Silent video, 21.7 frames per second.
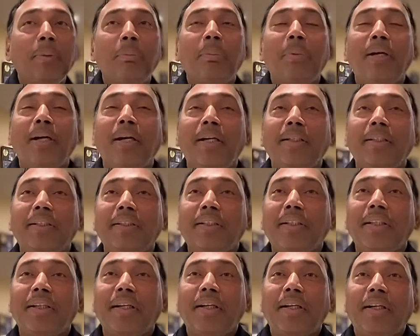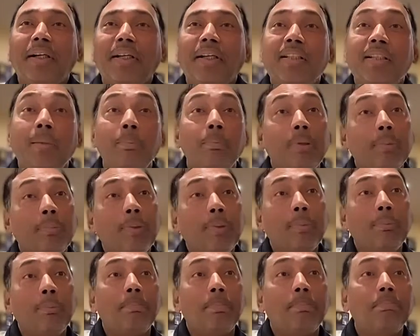but uh, some
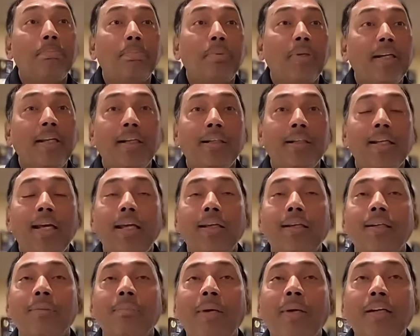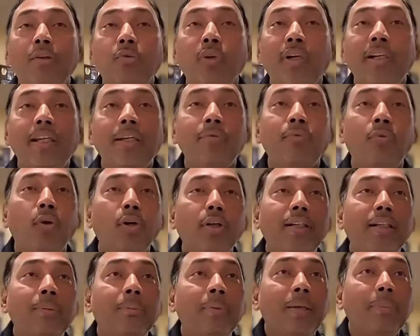people predict like by
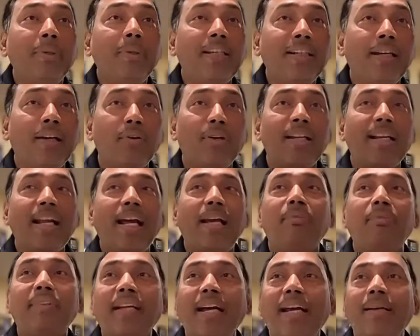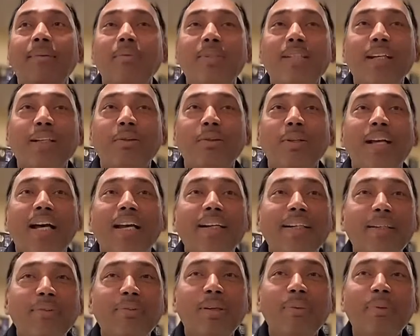2040 maybe in our lifetime
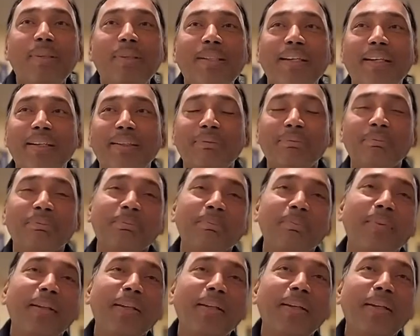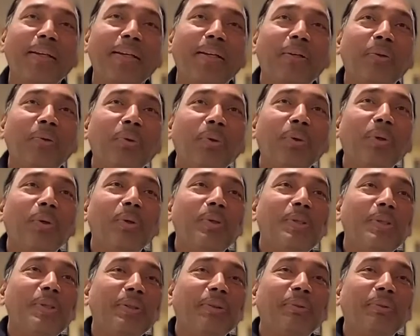singularity will be there who knows